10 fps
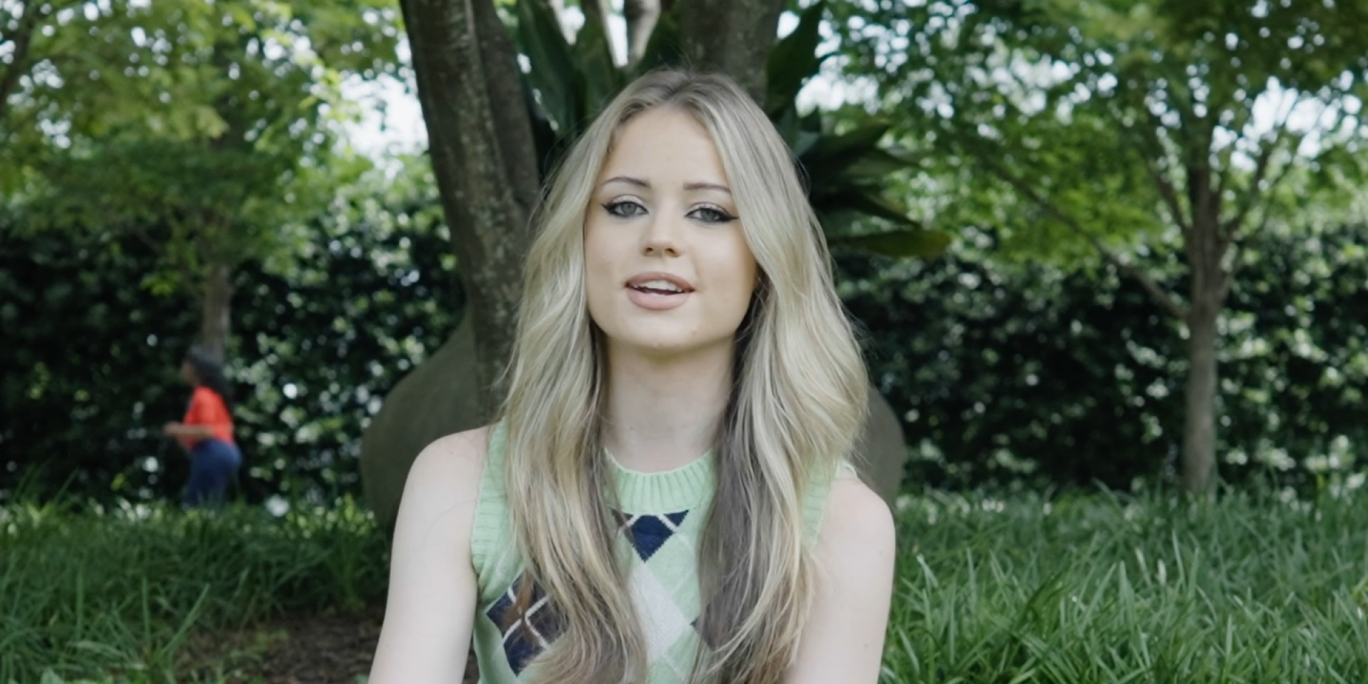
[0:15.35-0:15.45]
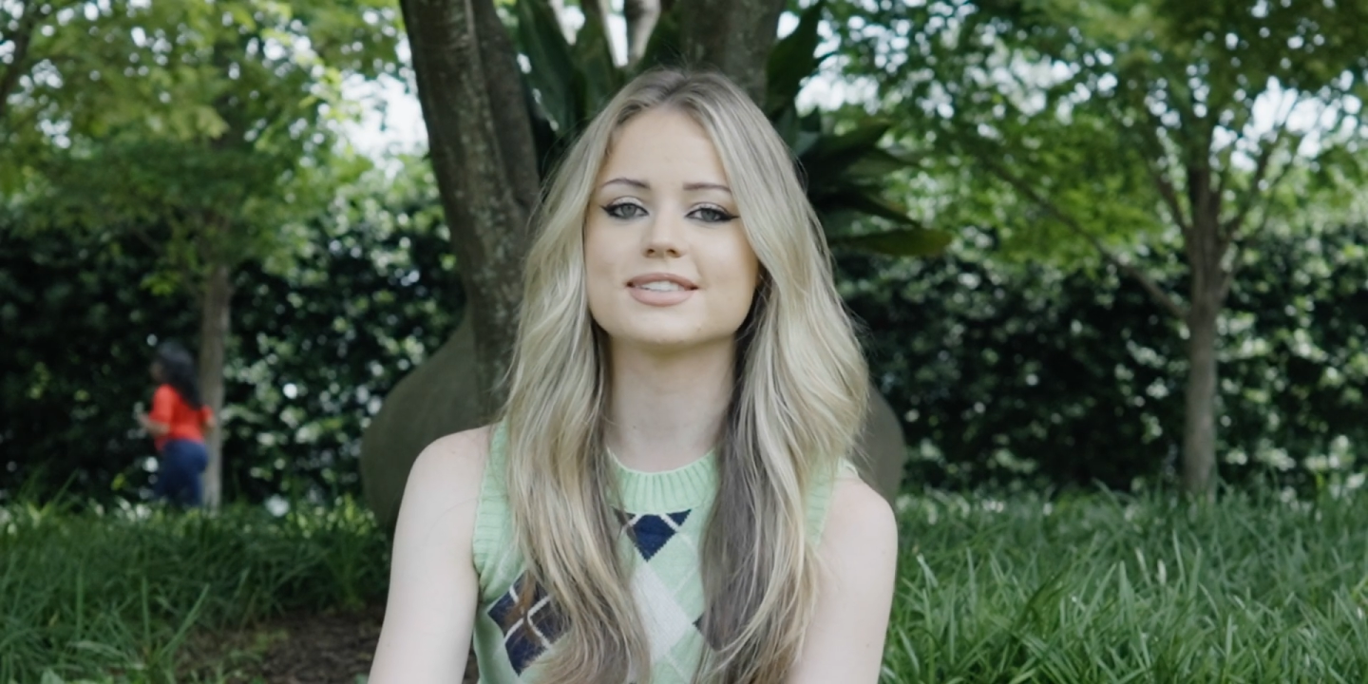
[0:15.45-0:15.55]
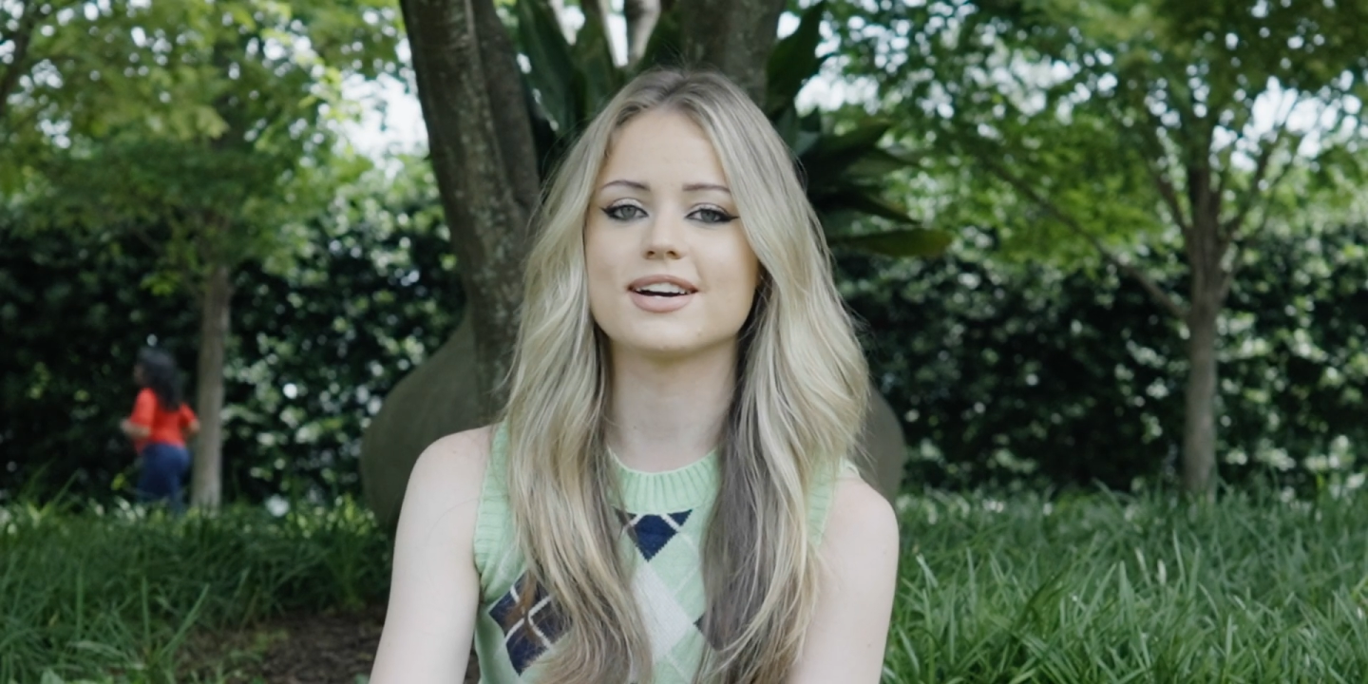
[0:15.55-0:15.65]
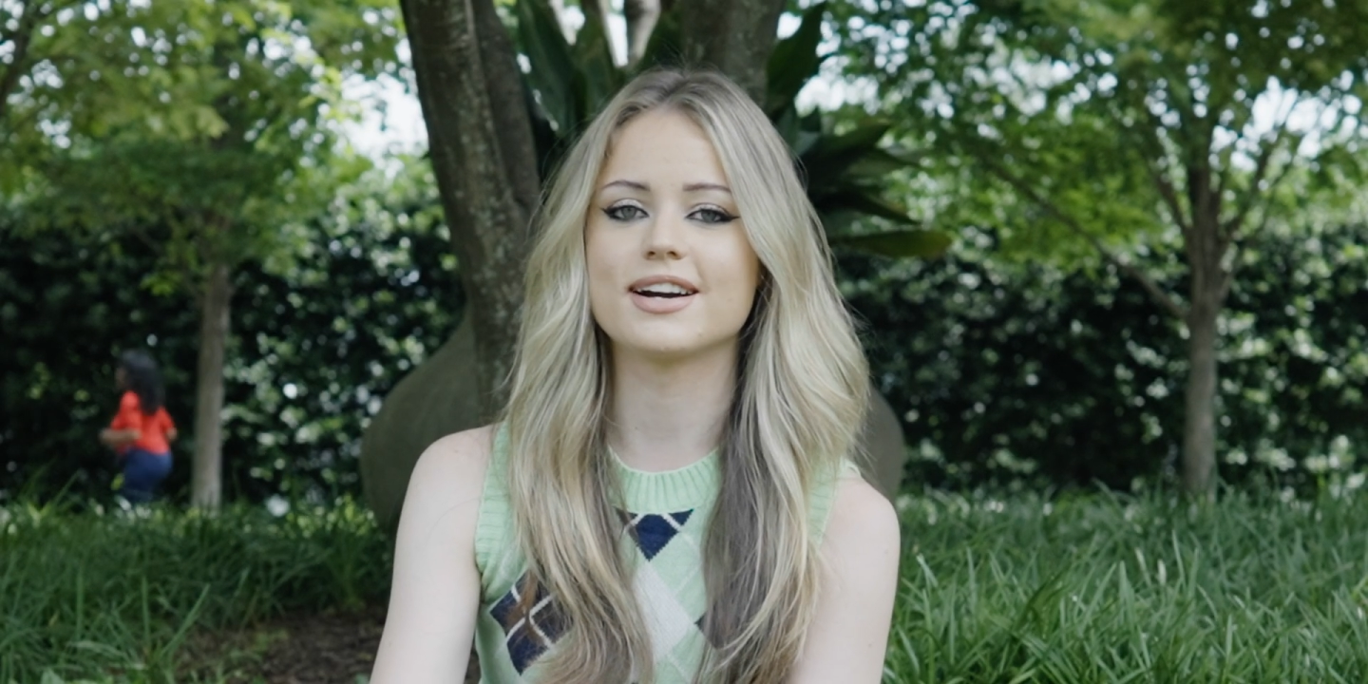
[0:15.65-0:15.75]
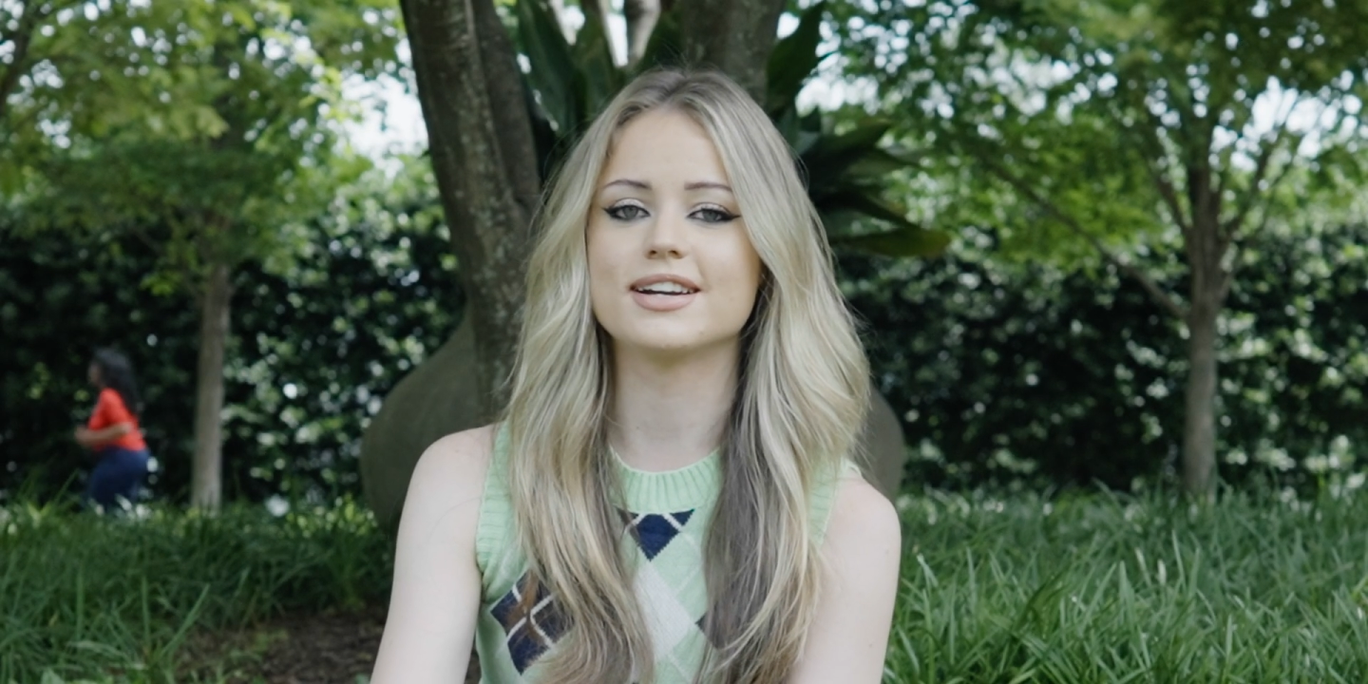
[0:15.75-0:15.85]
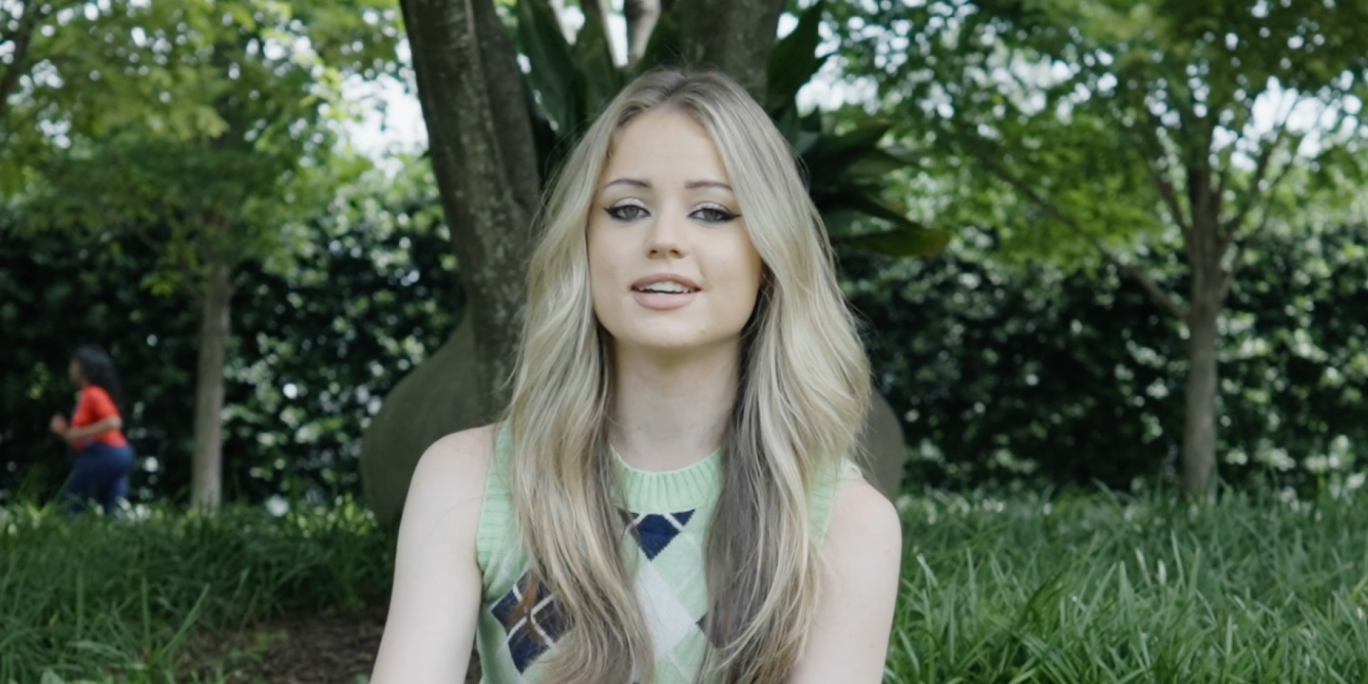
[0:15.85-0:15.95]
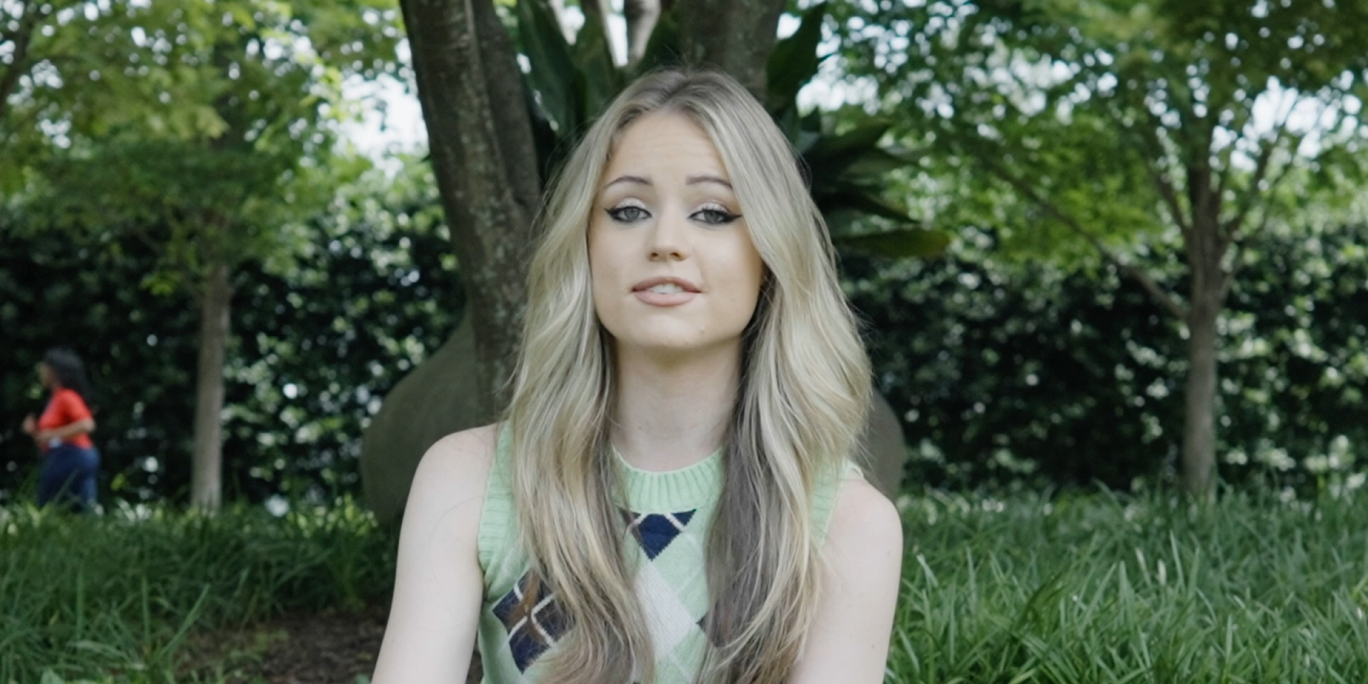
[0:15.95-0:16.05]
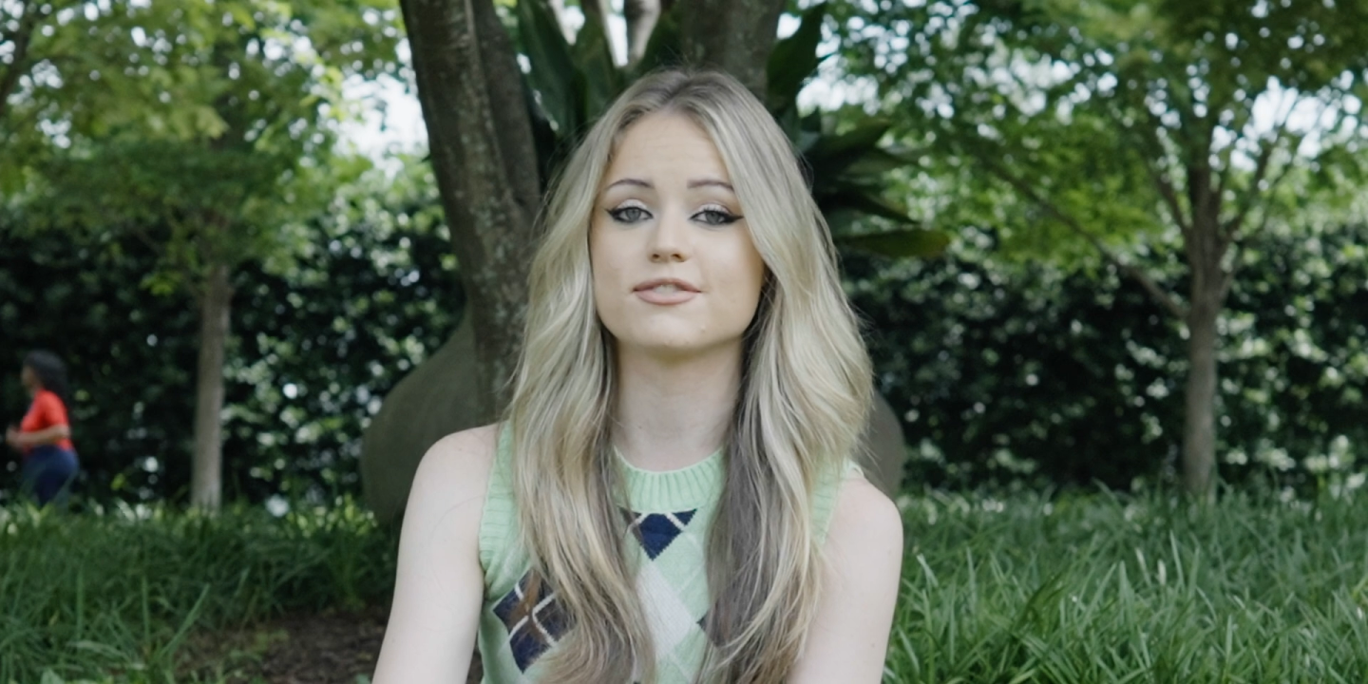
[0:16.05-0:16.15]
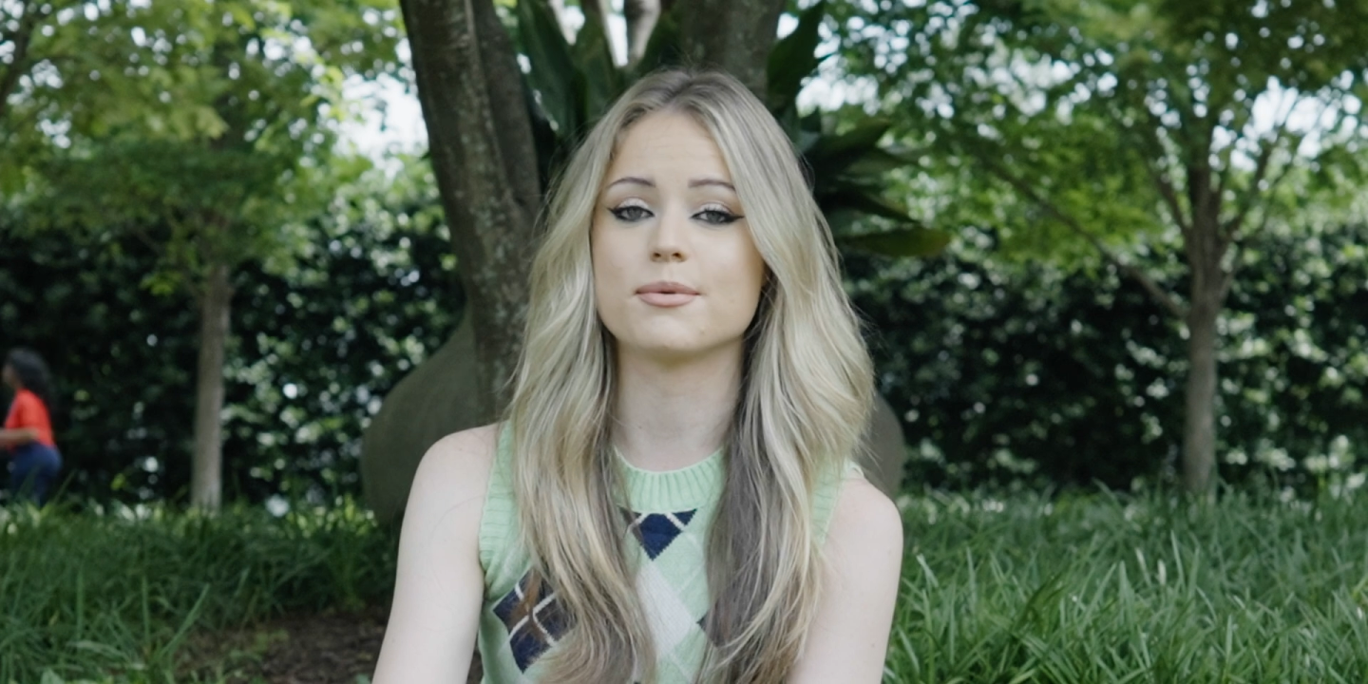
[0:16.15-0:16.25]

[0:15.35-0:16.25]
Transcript: anxiety